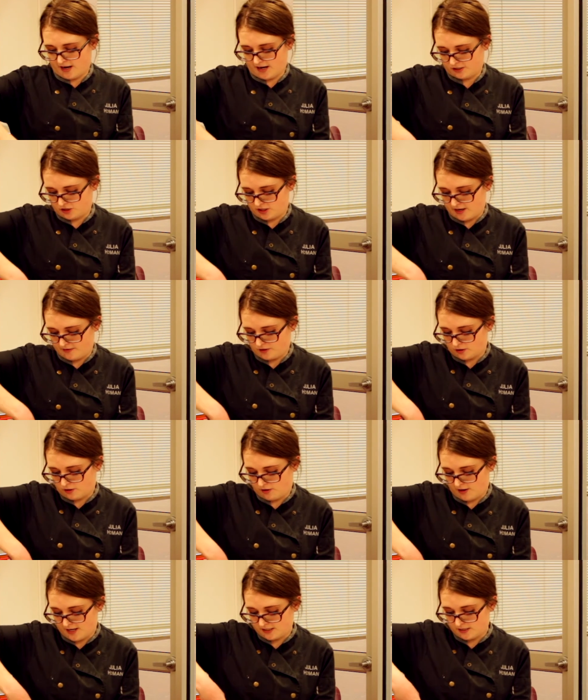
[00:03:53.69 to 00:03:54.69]
I should have the
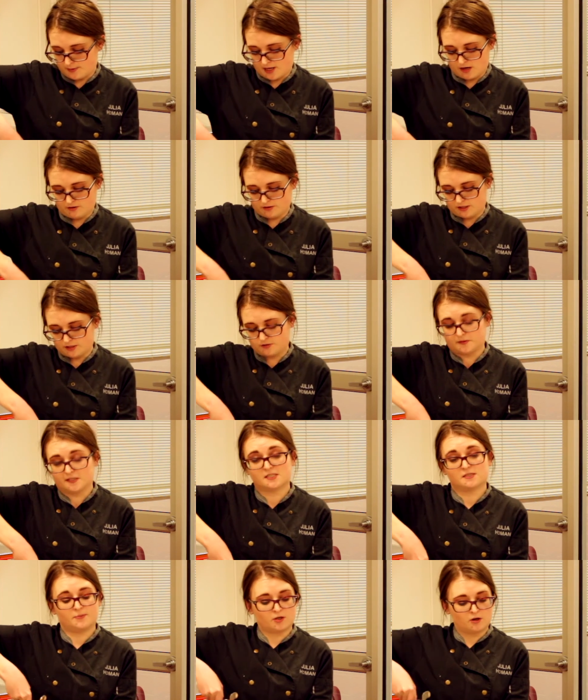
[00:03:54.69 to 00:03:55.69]
correct amount that the
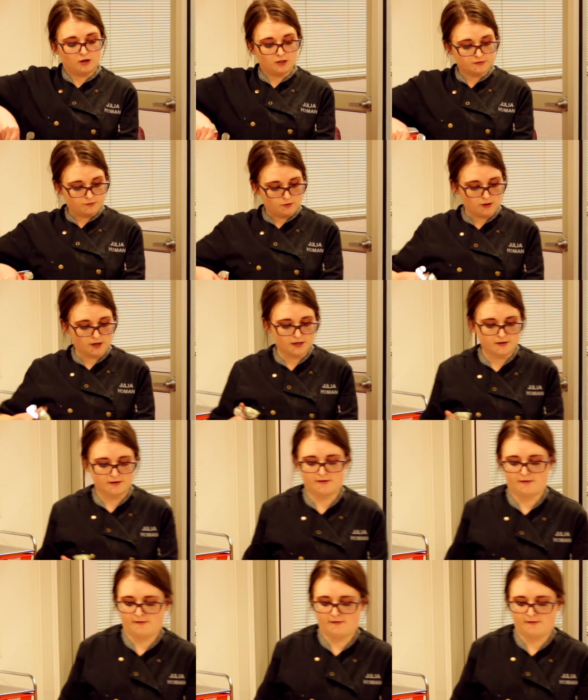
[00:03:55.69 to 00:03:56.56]
recipe called for,